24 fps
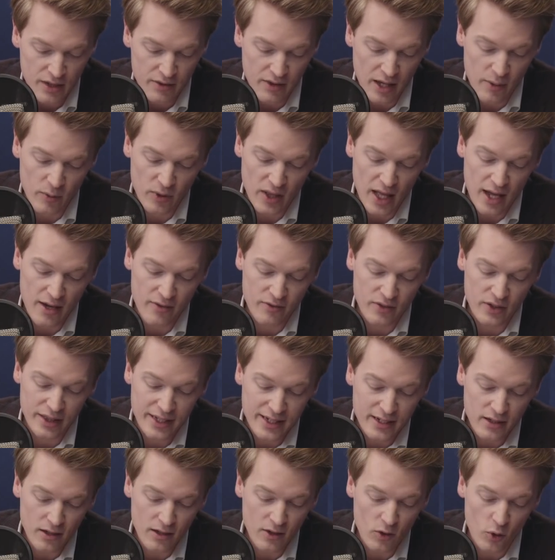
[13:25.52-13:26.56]
They will have
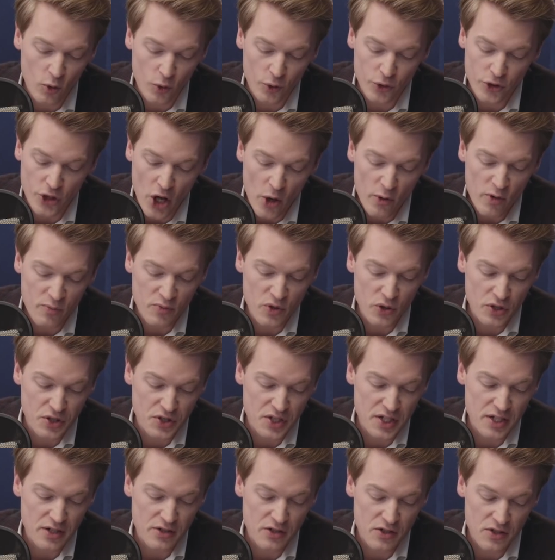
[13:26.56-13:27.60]
little or no
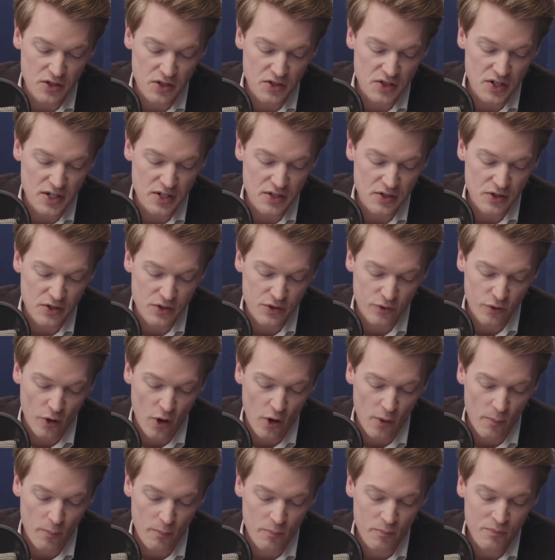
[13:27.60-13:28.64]
immunity to diseases
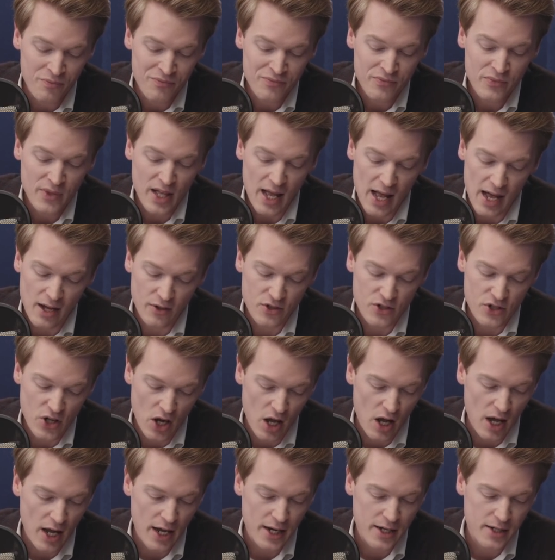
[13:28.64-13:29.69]
from
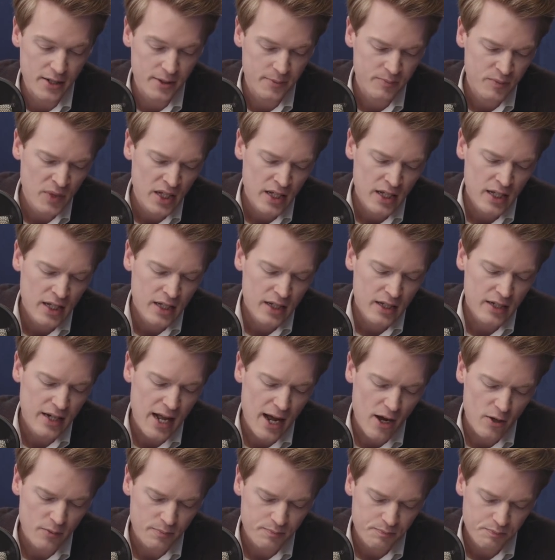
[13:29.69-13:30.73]
outside.
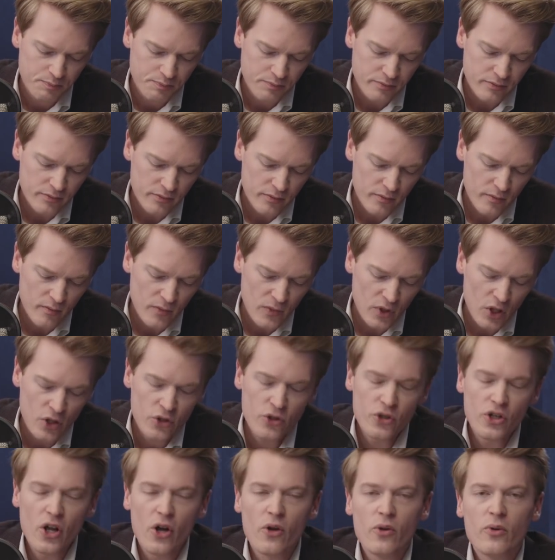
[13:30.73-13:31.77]
Now,
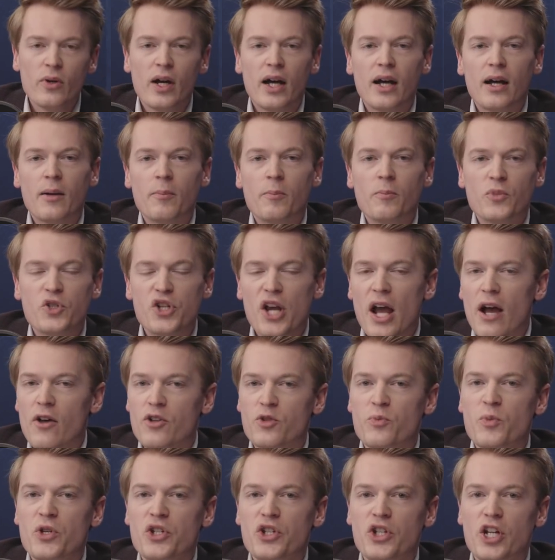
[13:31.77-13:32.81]

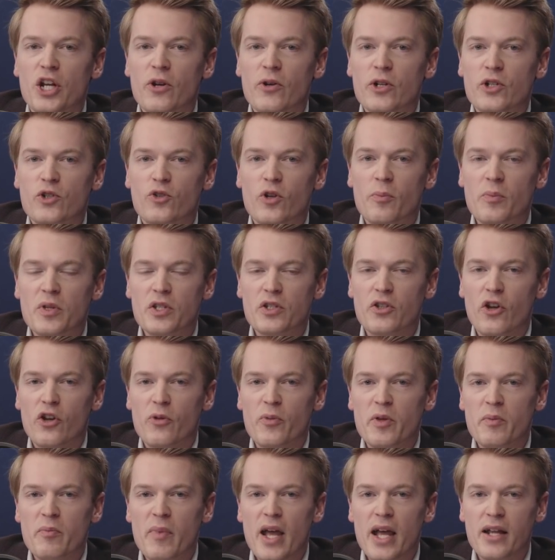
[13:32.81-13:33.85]
Chow's missionary trip is going
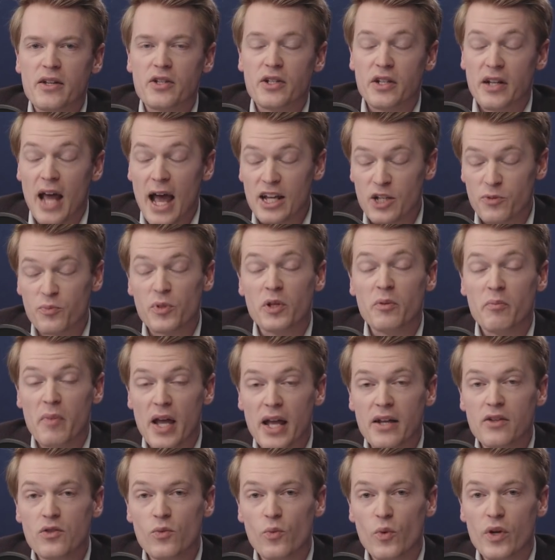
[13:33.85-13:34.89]
to be met and has been
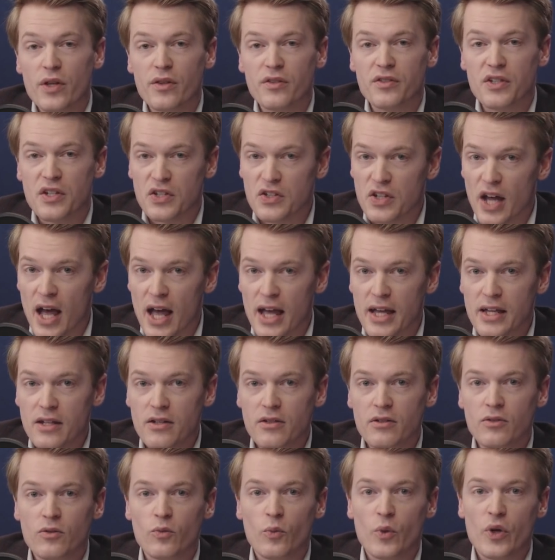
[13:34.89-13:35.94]
met with
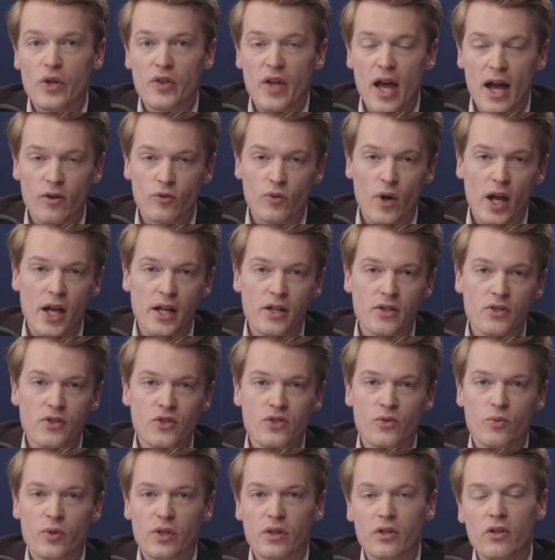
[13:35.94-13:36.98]
disdain, with
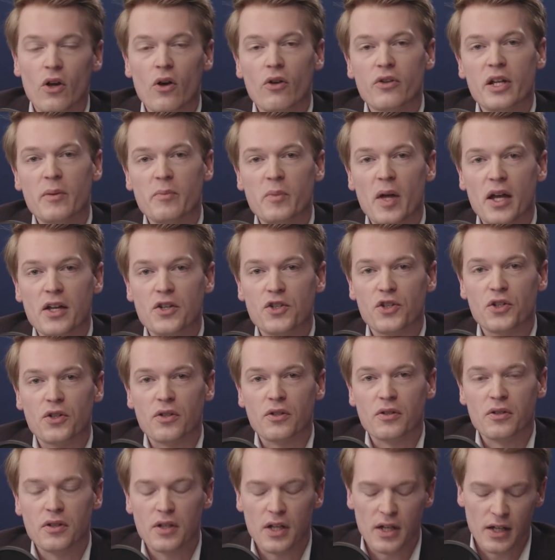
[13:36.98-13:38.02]
outrage, with
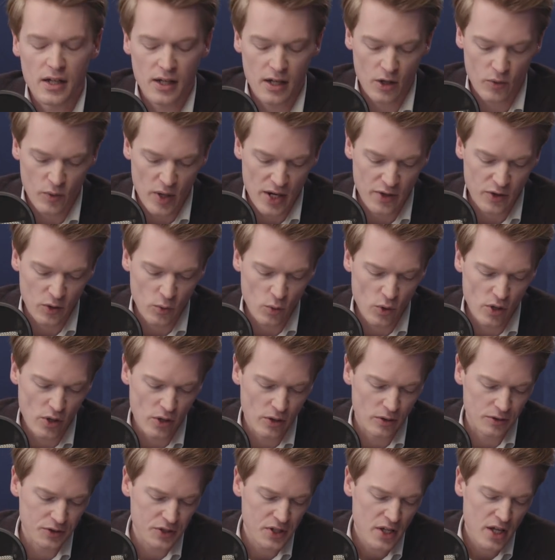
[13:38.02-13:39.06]
condemnation around the
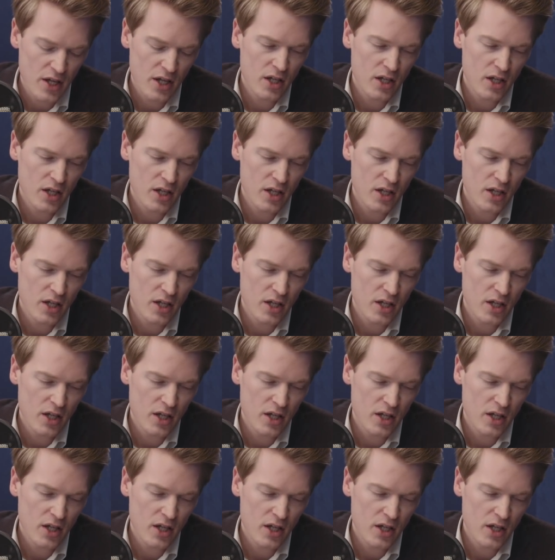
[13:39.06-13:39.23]
world.